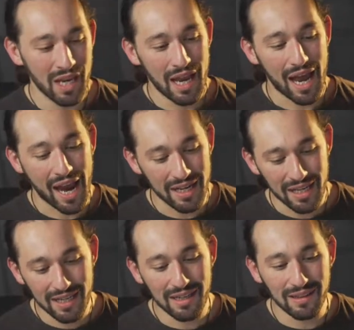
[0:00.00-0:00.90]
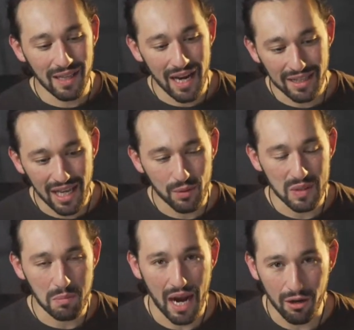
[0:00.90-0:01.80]
I needed a light that was
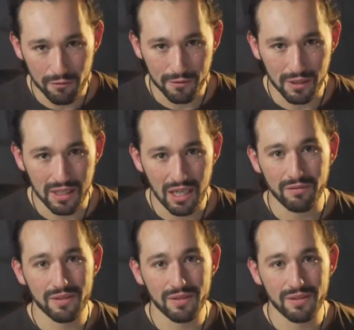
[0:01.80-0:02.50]
powerful enough